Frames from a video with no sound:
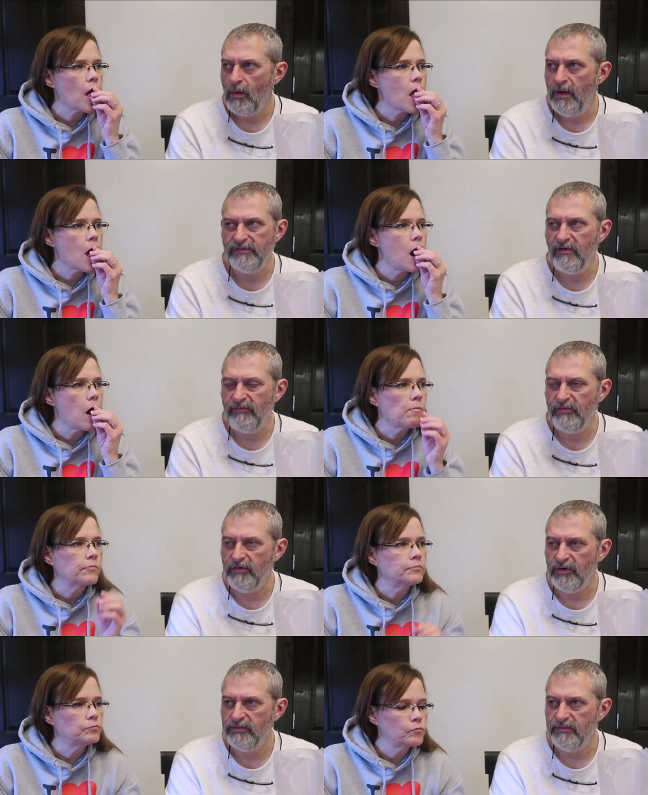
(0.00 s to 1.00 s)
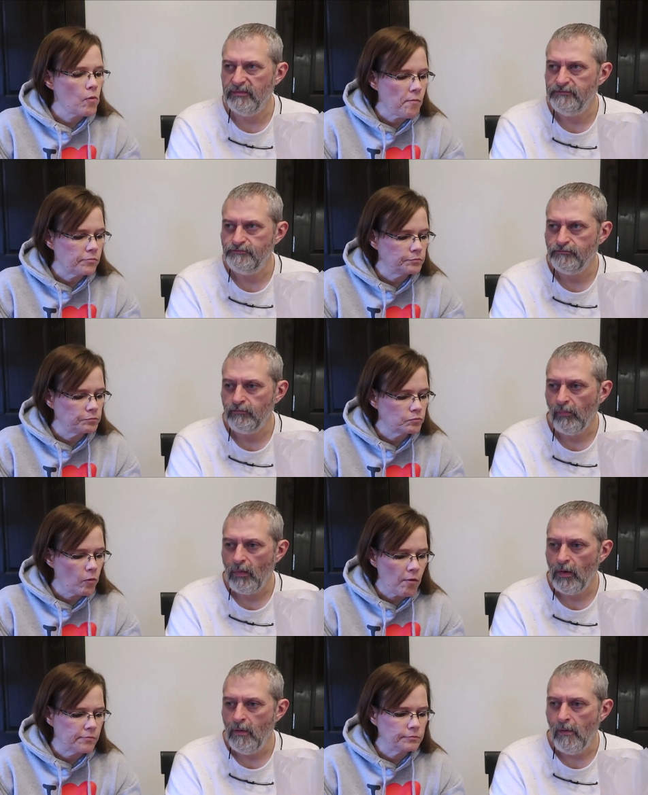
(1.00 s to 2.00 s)
Speaker 1: It's not Froot Loops.
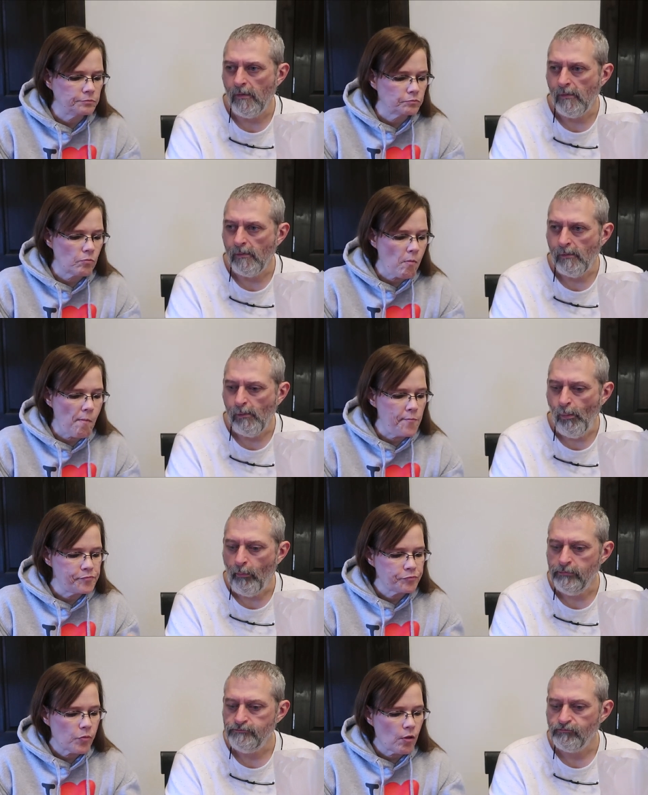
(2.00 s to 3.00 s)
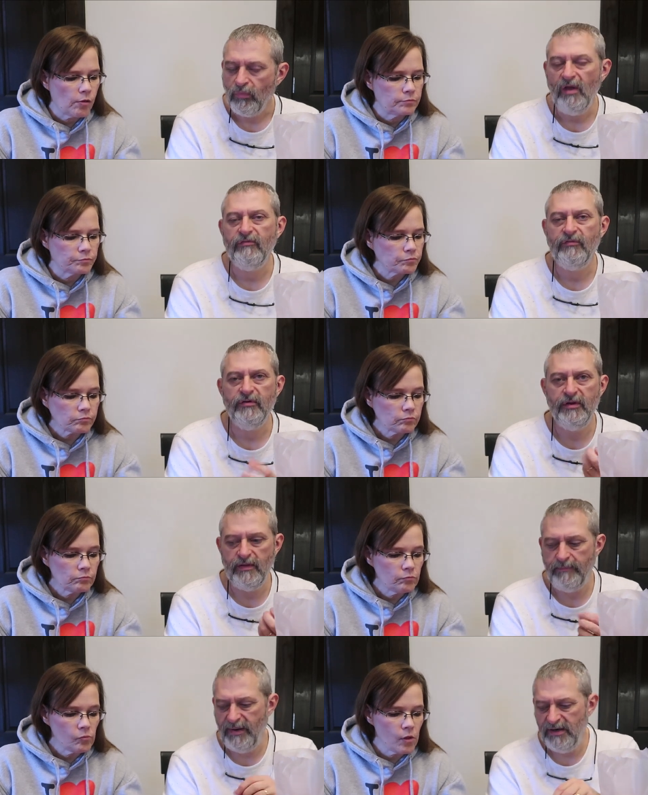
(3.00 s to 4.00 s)
Mm-mm. That fruity,
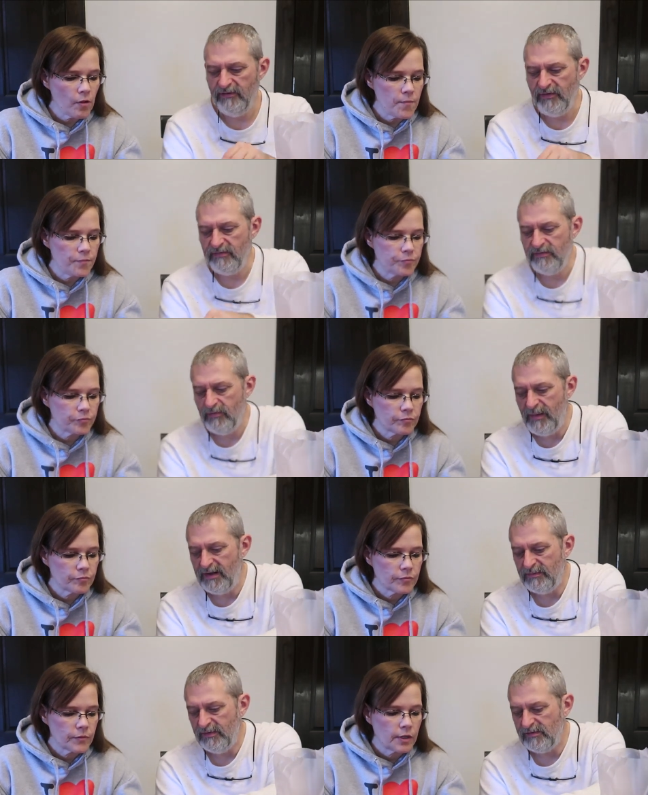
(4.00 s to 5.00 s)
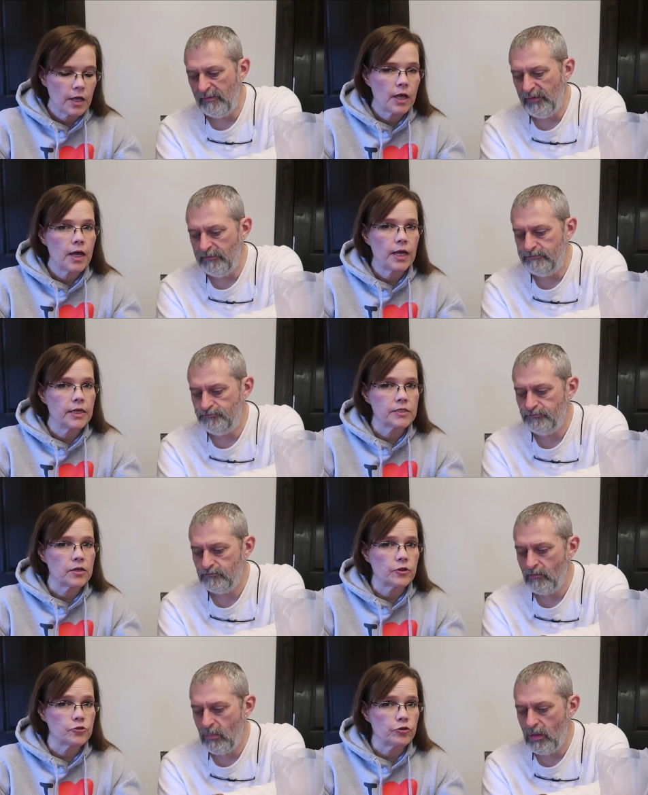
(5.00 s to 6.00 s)
that berry flavor reminds me of something.
Speaker 2: And it's
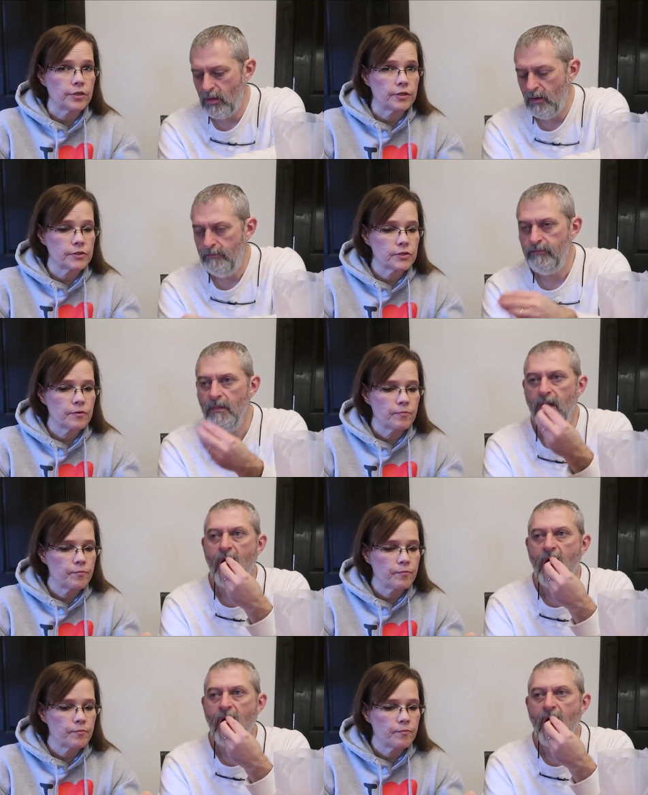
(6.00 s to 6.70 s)
not Trix.